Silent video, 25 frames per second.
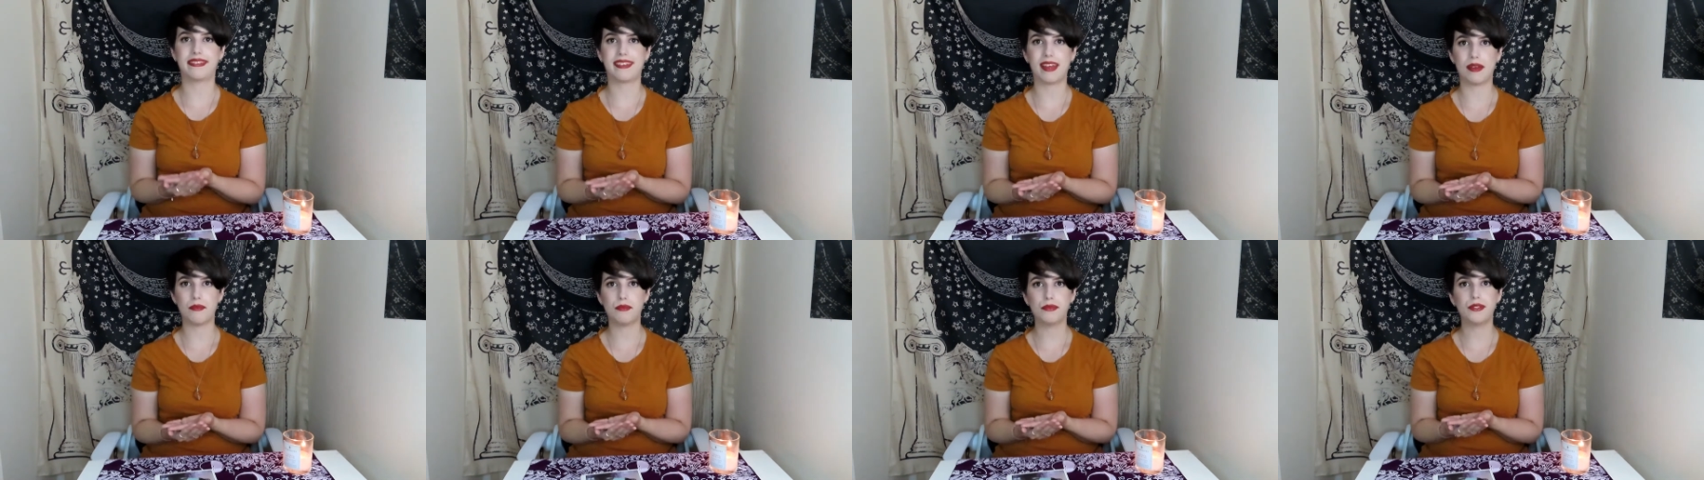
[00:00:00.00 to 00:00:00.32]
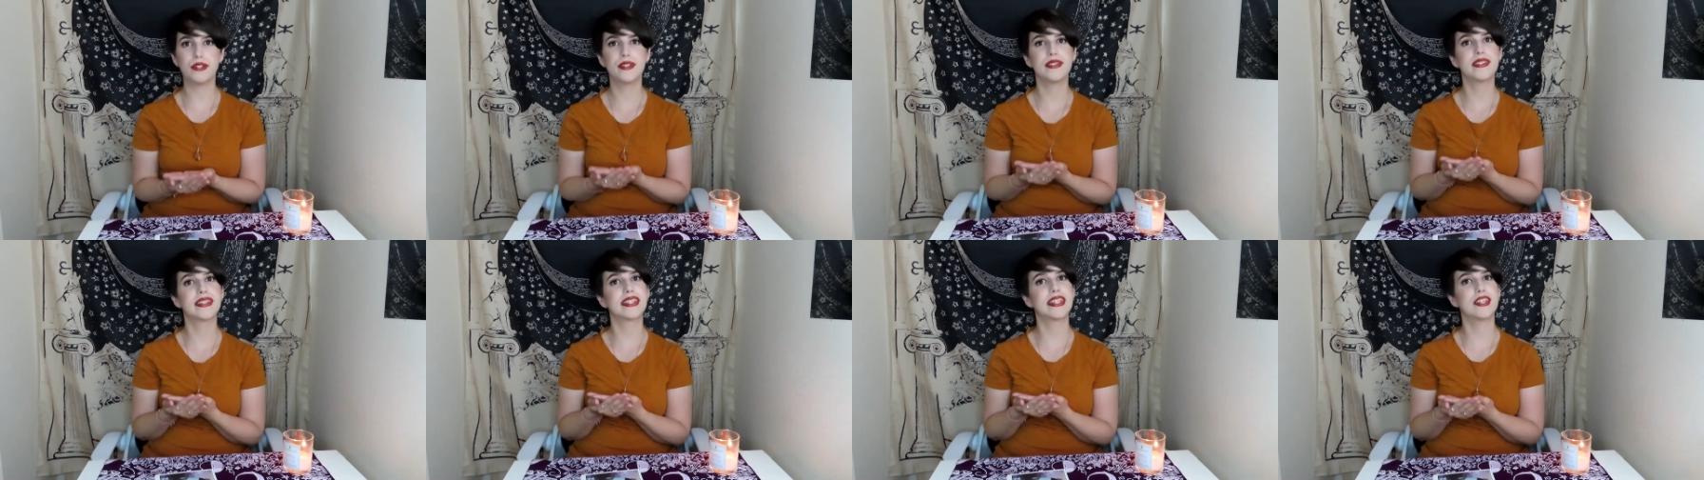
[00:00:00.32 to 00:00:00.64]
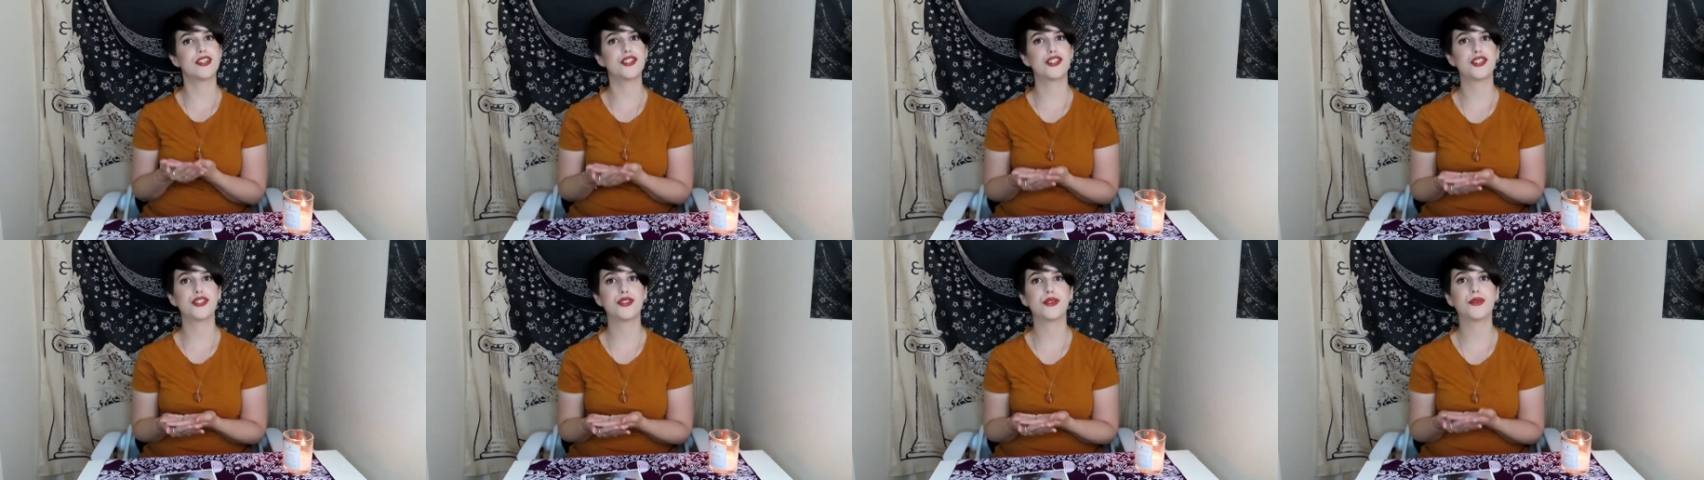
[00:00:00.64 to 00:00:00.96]
Temperance
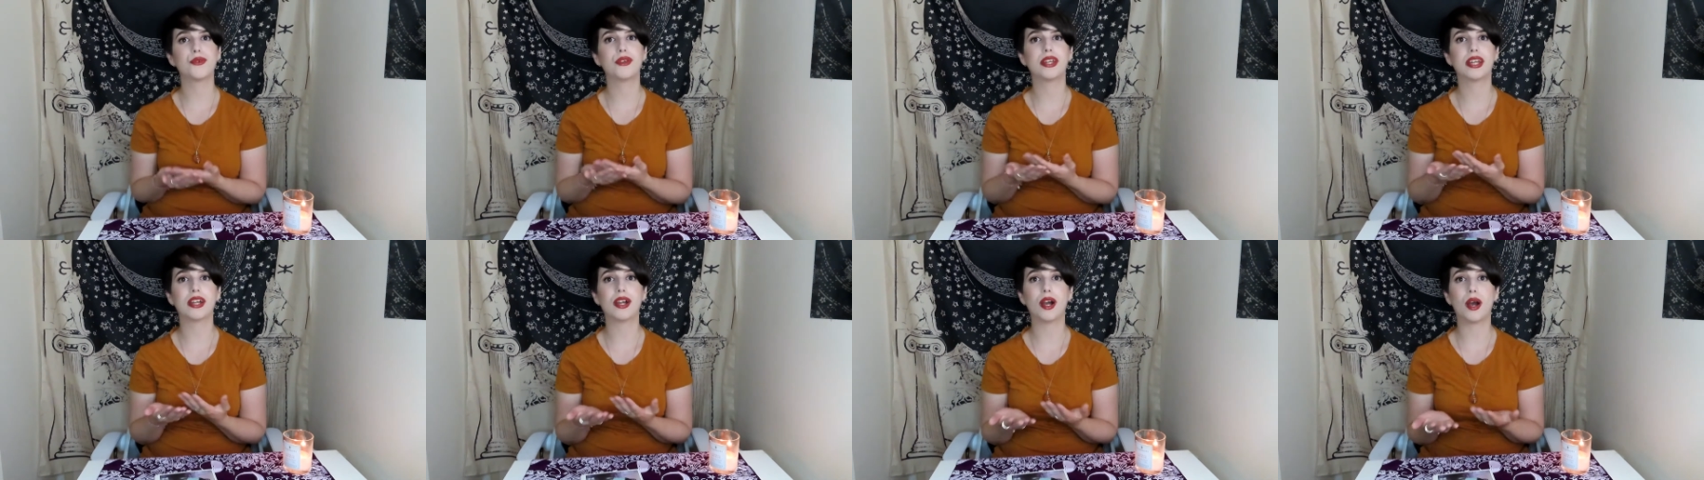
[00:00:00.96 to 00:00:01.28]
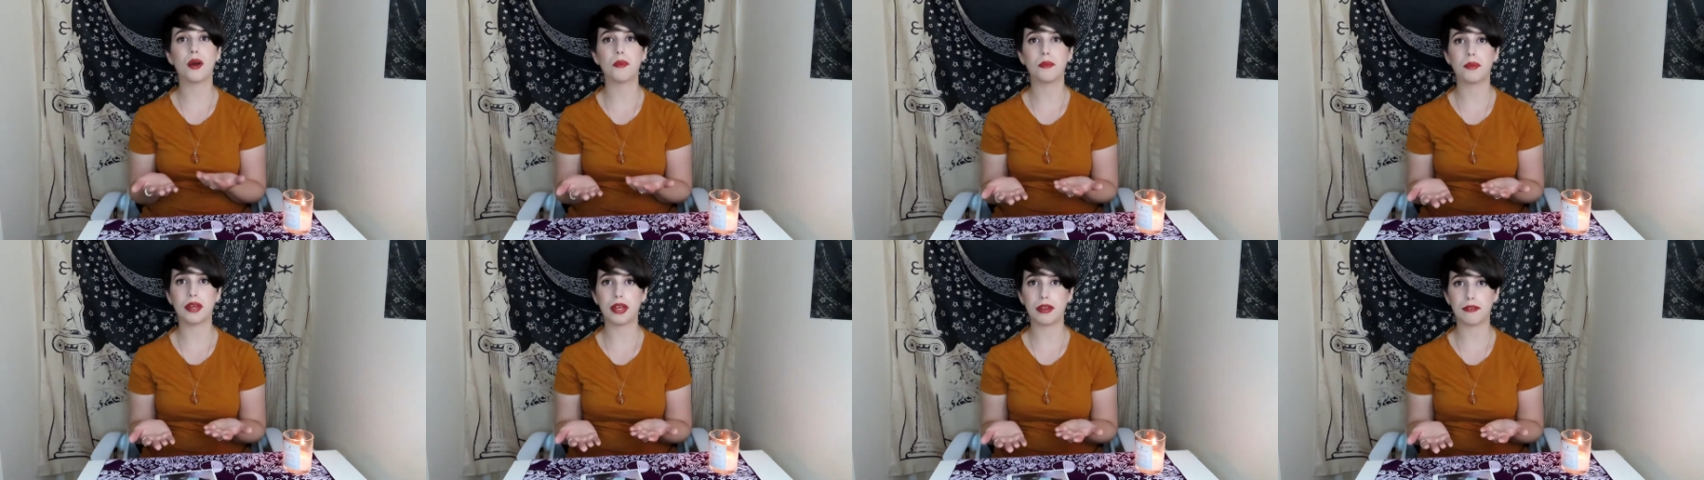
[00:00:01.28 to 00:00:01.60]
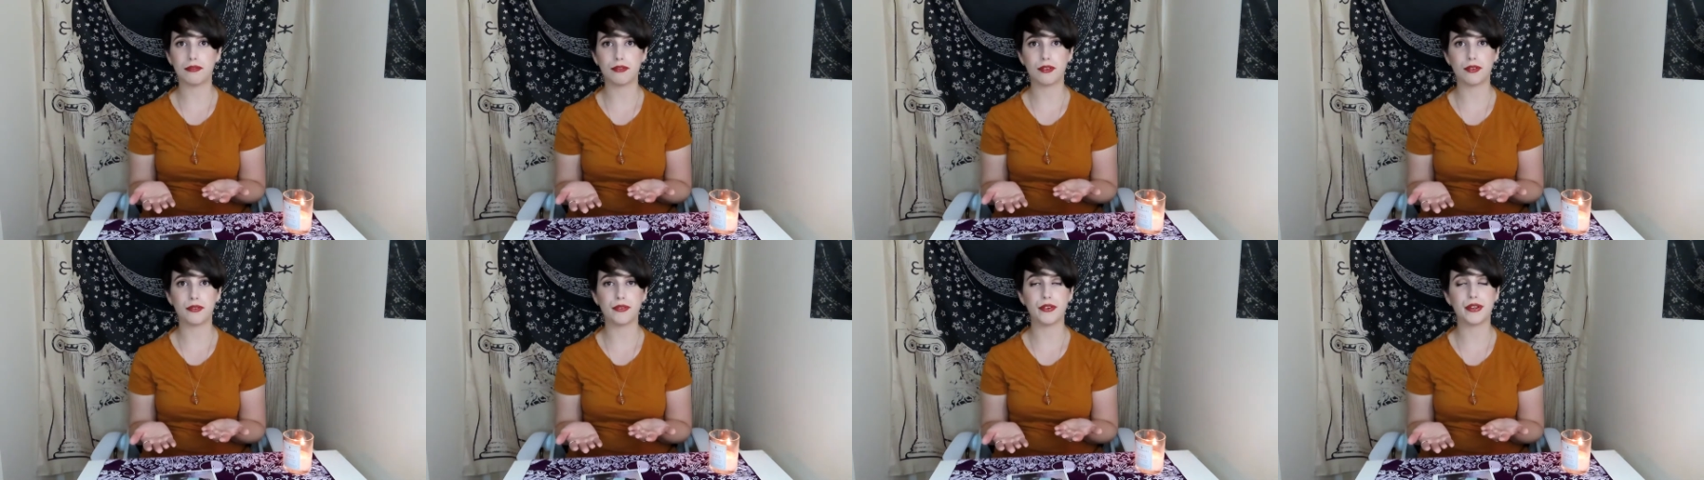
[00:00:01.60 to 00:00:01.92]
is showing up
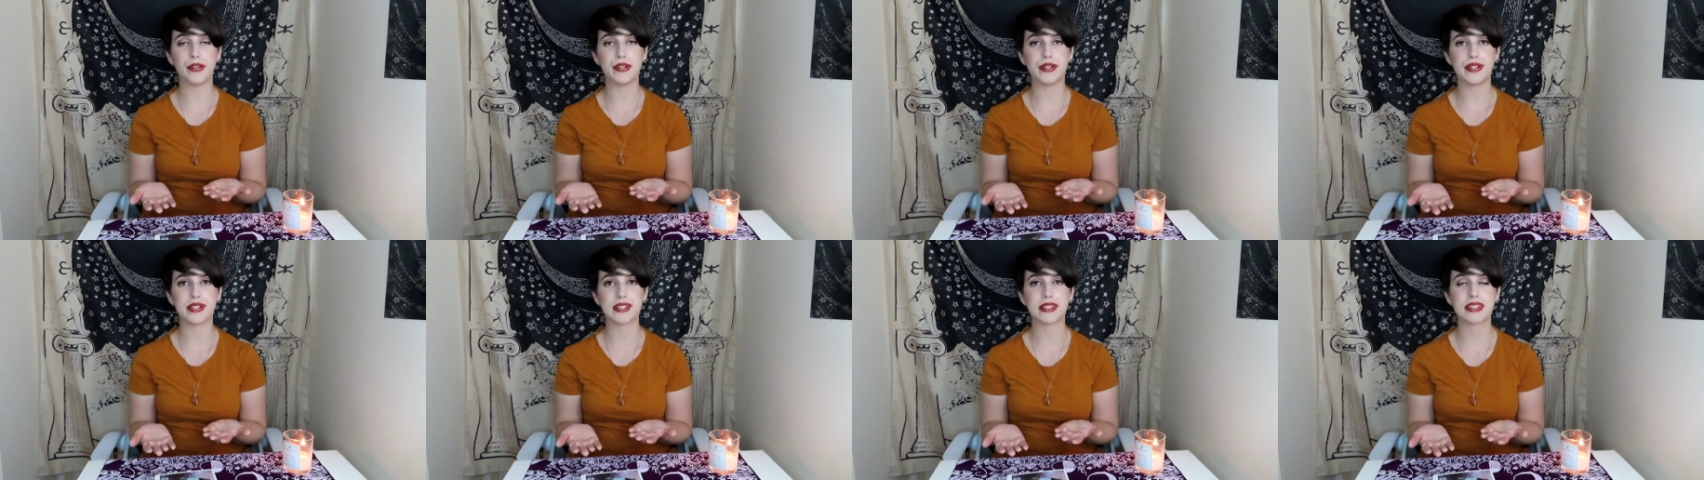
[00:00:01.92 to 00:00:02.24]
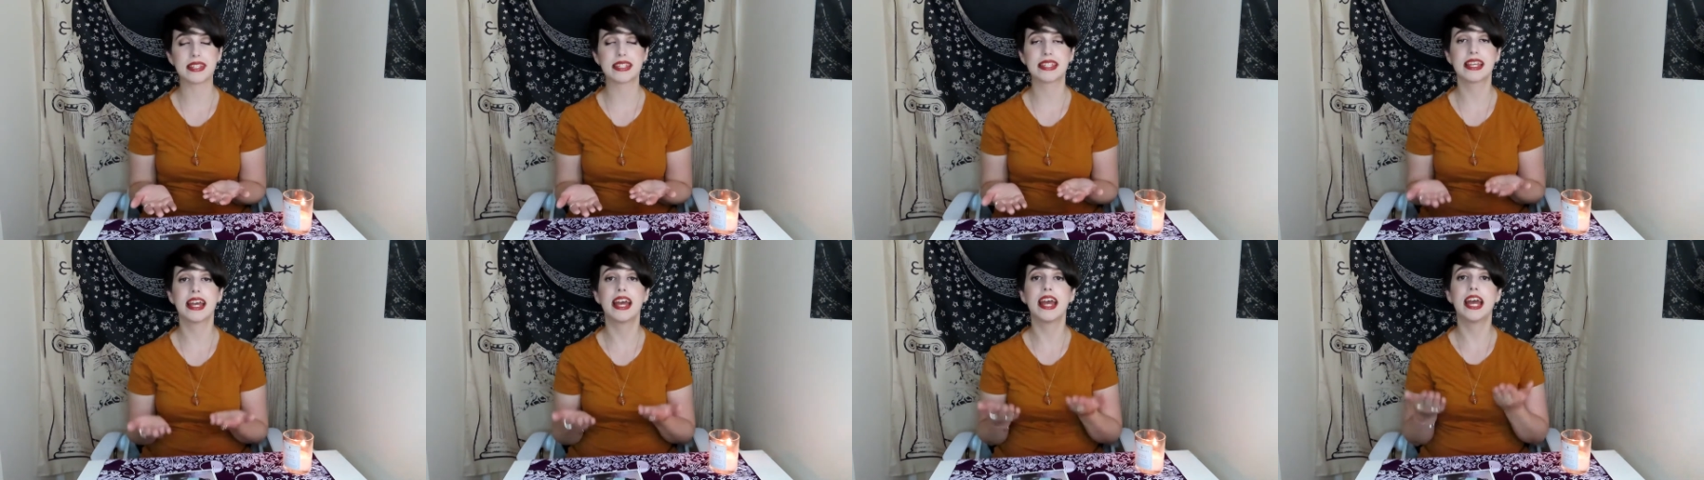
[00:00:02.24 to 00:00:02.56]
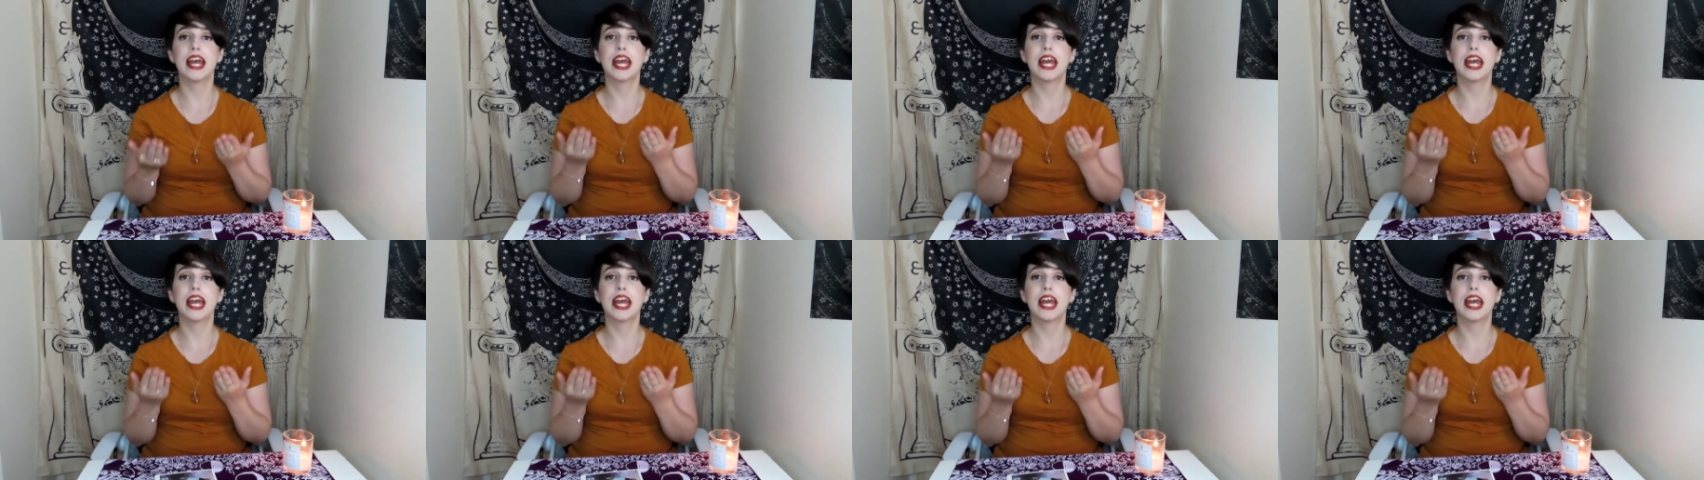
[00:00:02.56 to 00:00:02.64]
in reverse,